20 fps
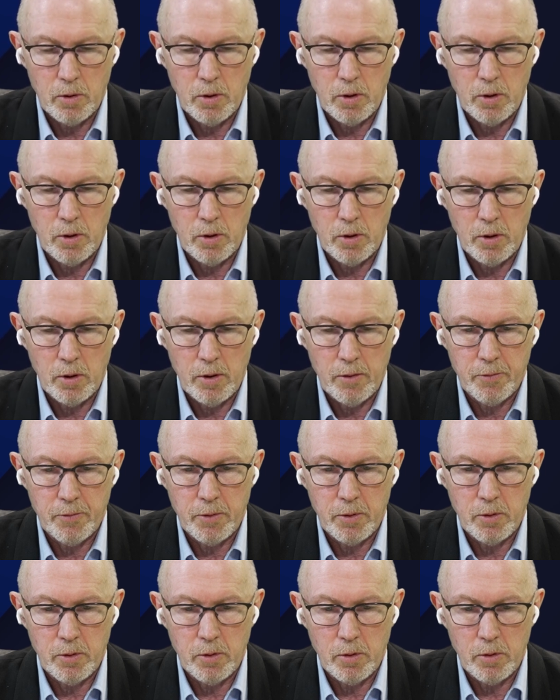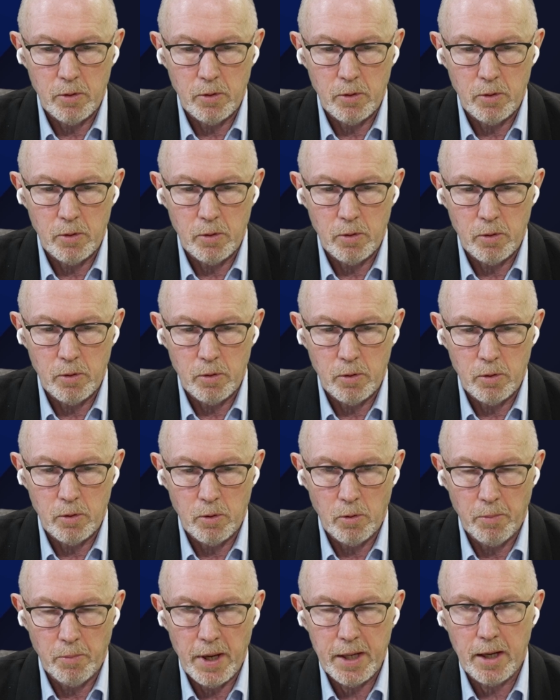
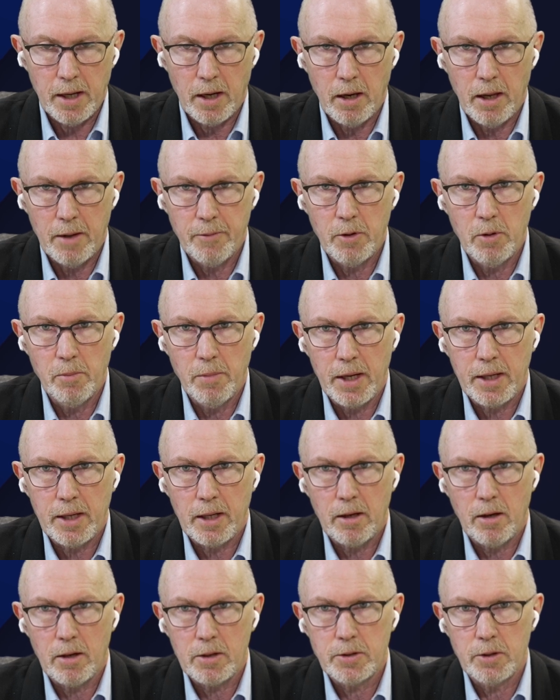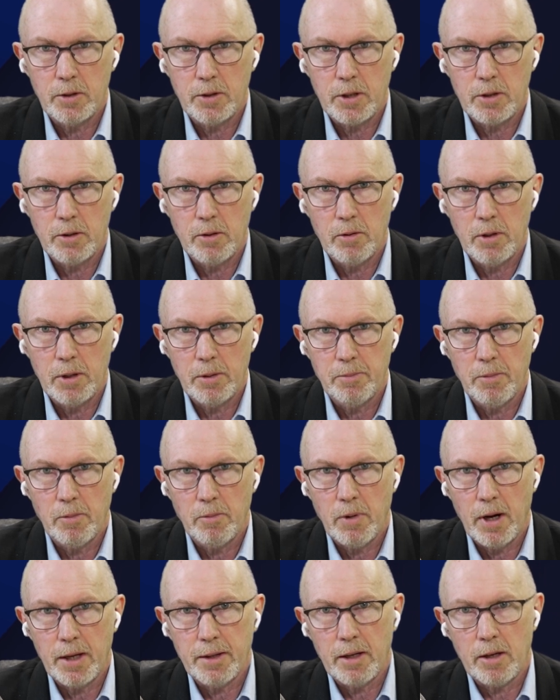you make a loss, you can only
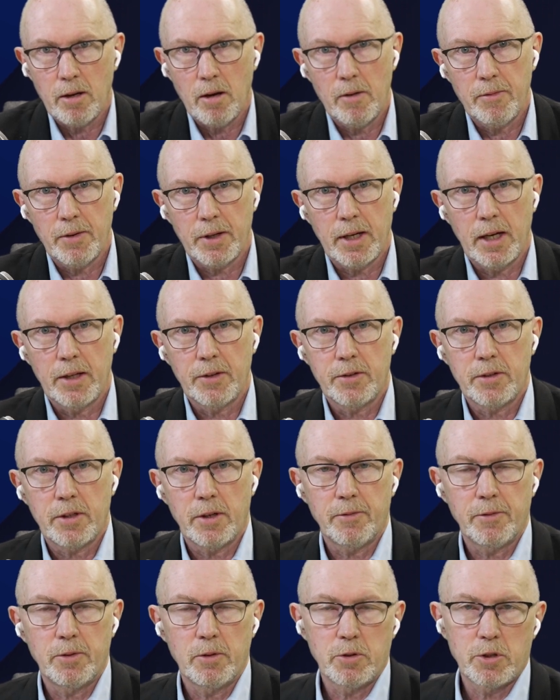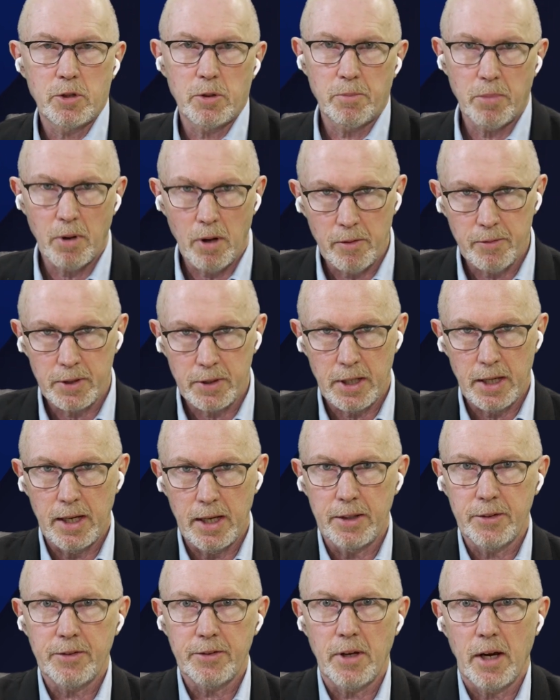write that off against a future profit
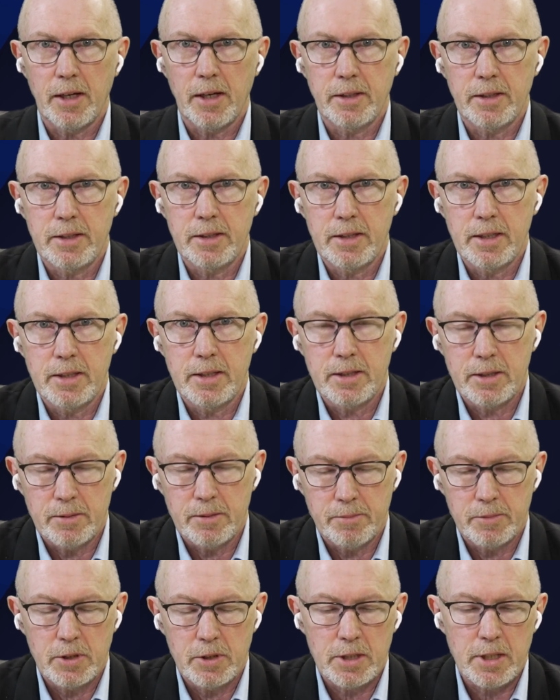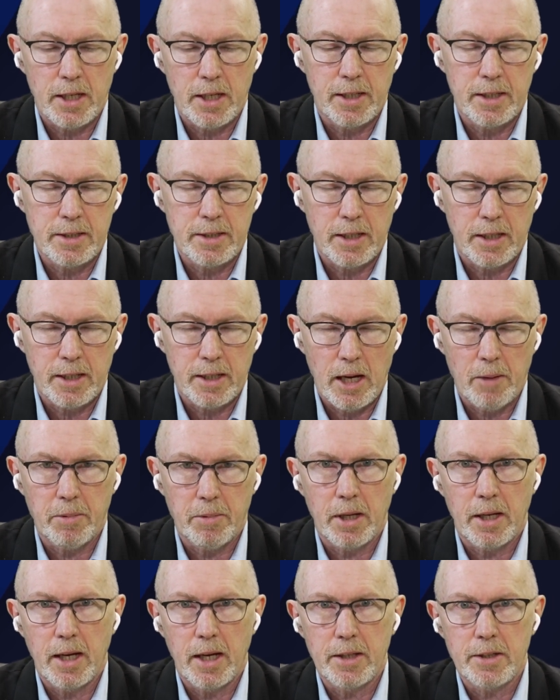inside the system. Just like inside
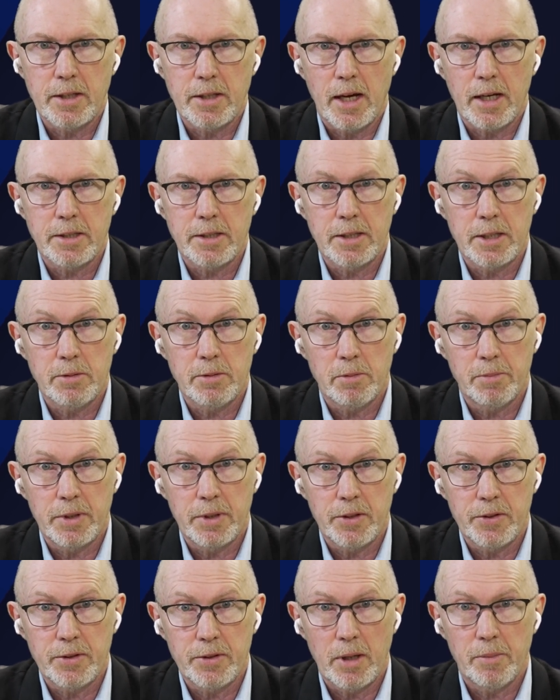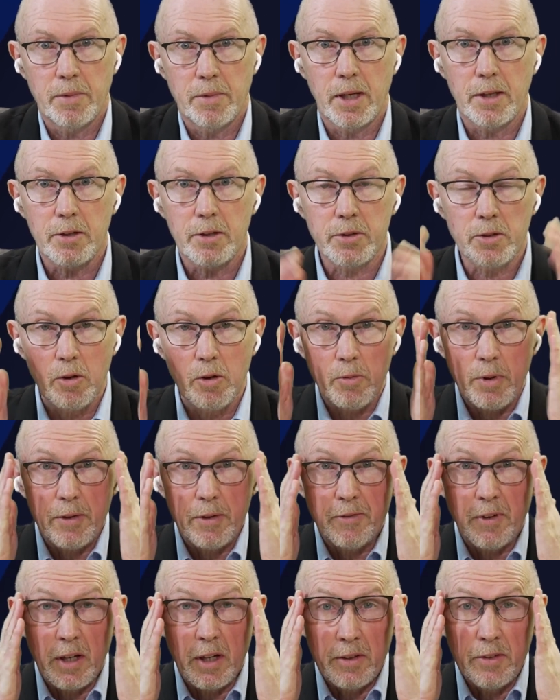capital gains tax, this will be the same thing. There's no
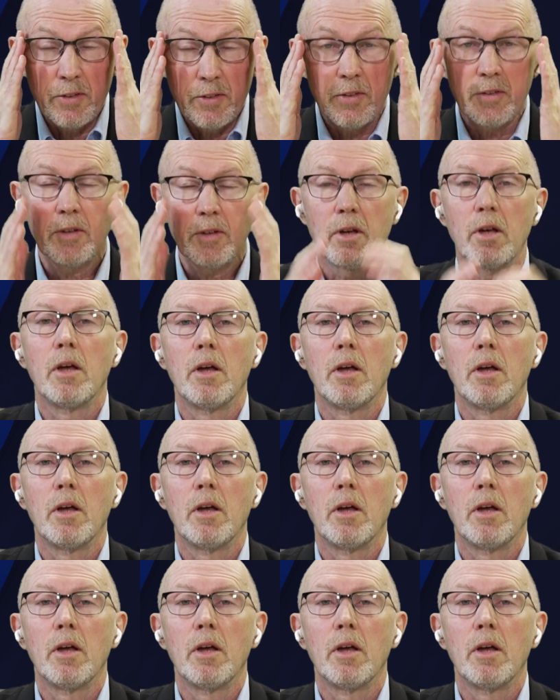refunds.